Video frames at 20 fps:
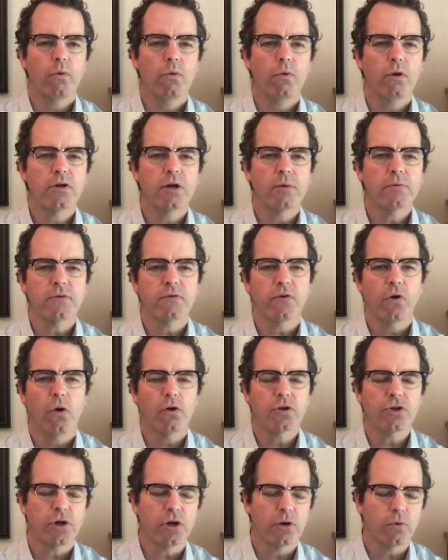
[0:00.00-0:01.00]
terms of
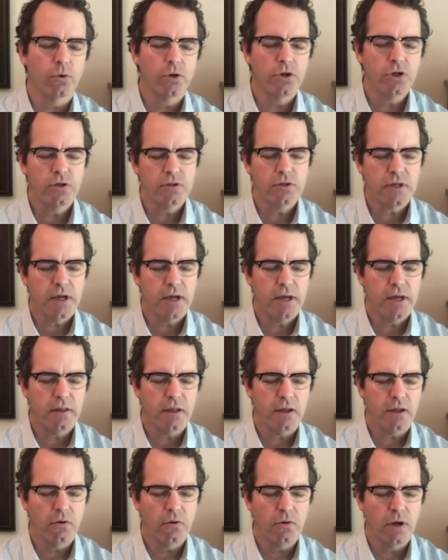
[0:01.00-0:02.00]
culture, would you say
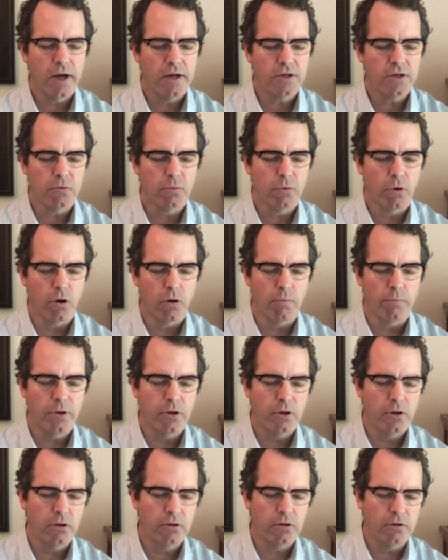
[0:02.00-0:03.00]
that you guys are more
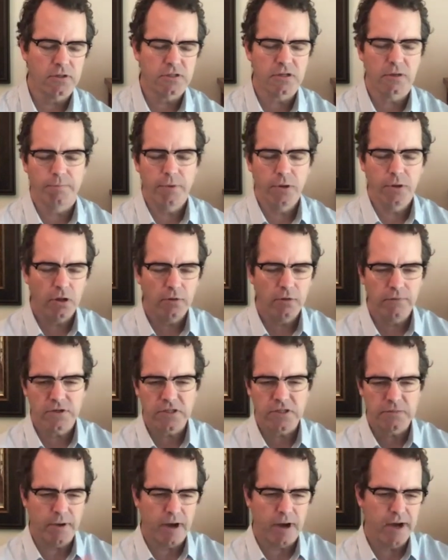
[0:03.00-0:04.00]
build? There's a build
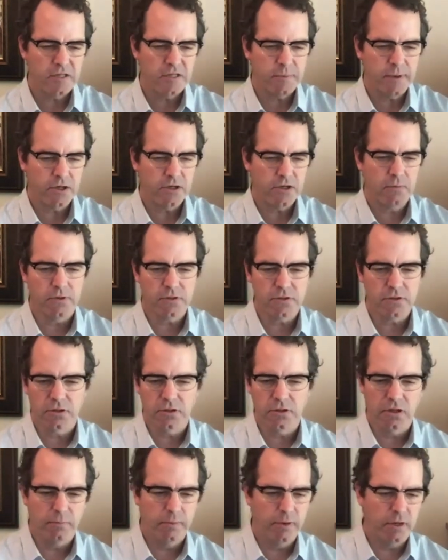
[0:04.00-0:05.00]
versus buy spectrum. There's a
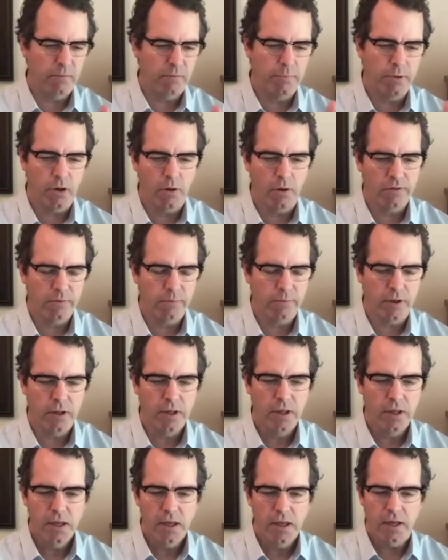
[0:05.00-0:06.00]
little bit of both, but
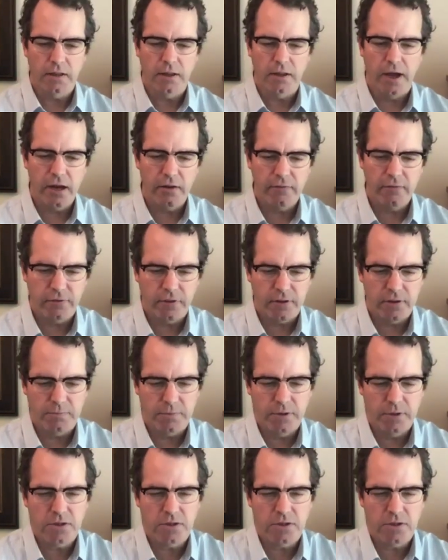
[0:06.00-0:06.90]
in light of it being a